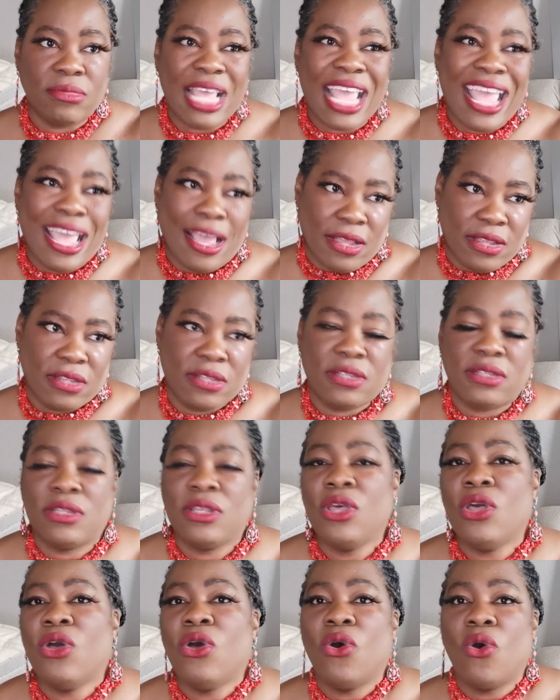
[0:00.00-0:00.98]

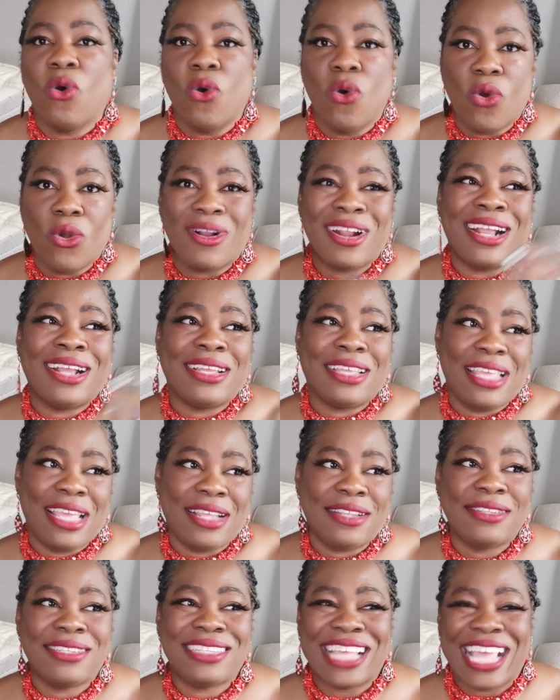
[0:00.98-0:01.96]
X, or
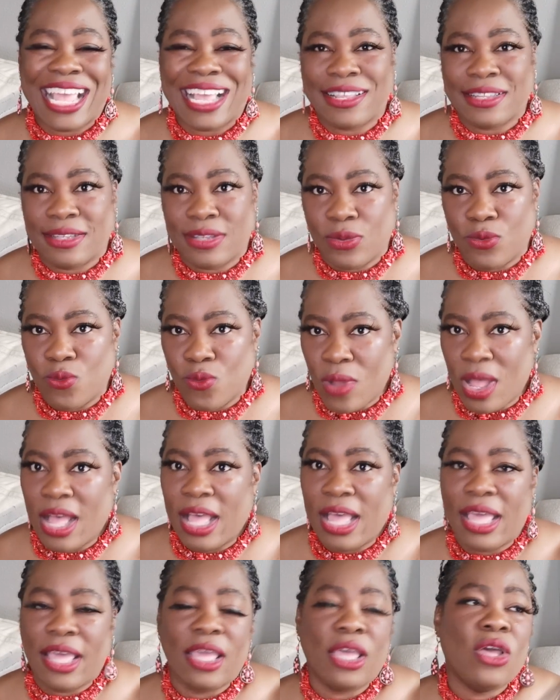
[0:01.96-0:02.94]
against X and
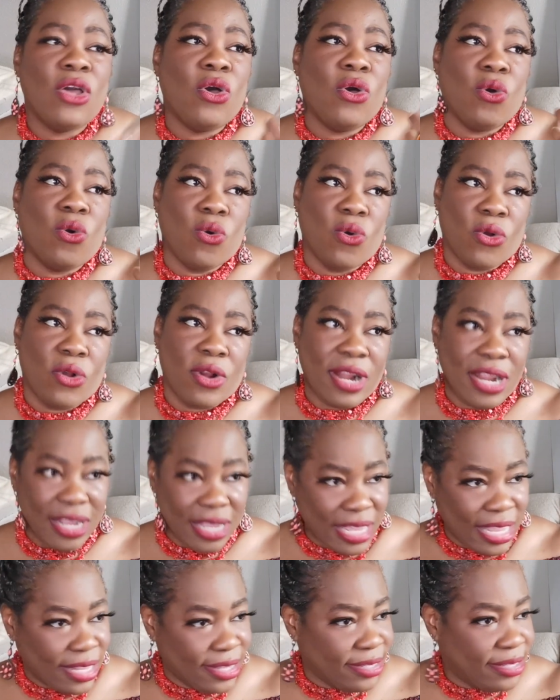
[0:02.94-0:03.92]
Y, or
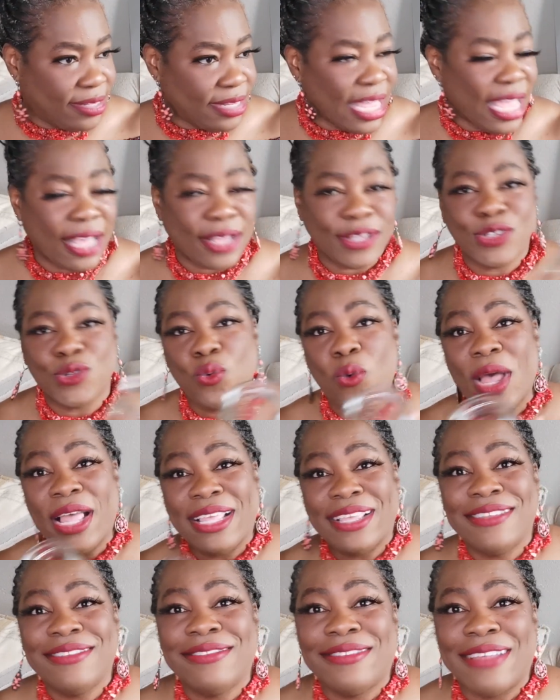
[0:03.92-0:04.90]
against X, Y, and